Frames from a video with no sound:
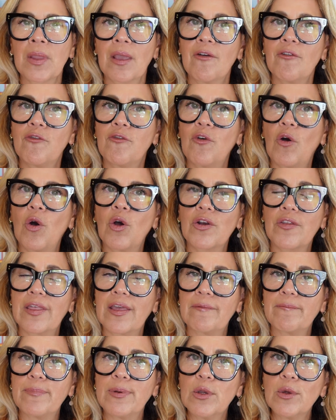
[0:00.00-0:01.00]
For
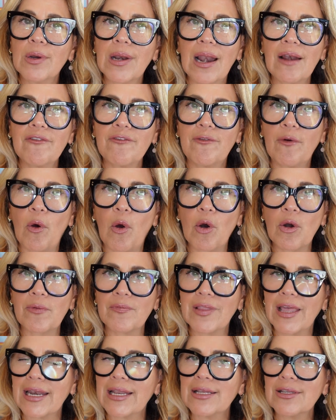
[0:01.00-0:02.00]
the plural form,
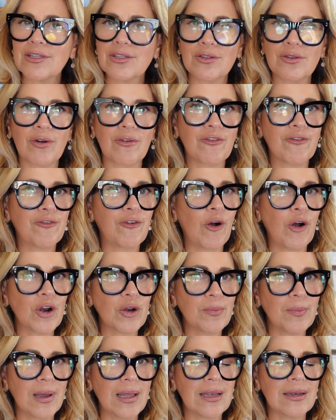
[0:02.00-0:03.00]
there is no
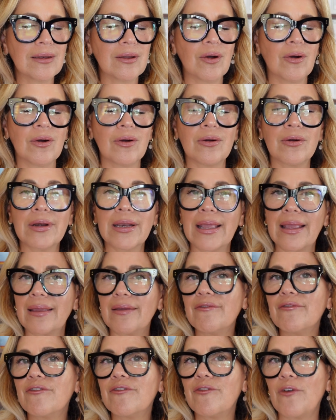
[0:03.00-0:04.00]
formal or
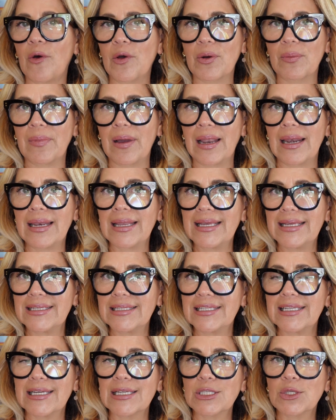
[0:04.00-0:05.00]
informal. It's
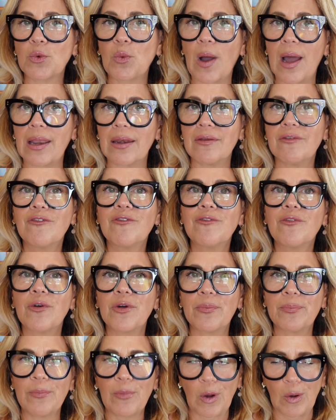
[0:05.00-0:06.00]
just one for
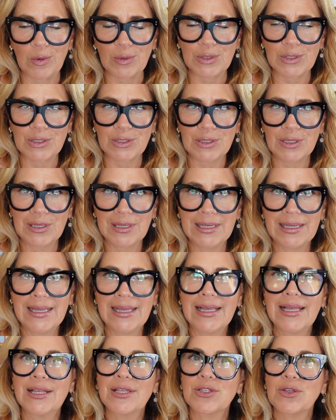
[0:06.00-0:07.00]
both.
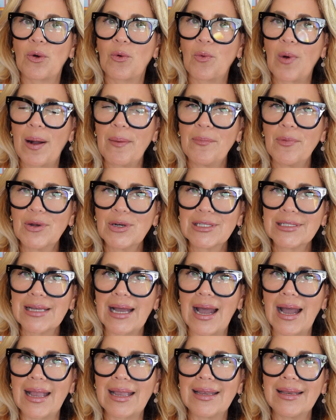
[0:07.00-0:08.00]
So one more
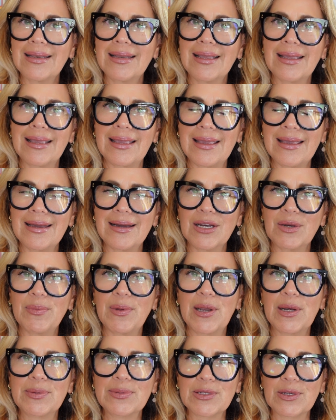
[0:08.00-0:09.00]
time, ER
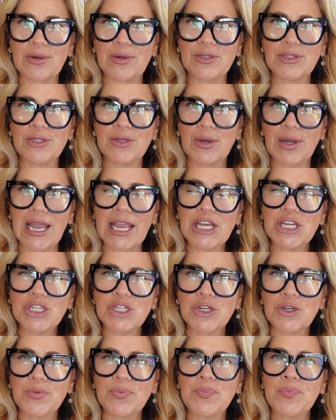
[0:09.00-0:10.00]
verbs
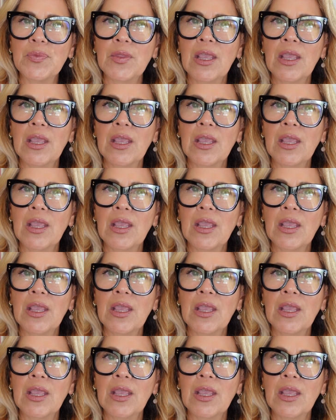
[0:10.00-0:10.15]
conjugation.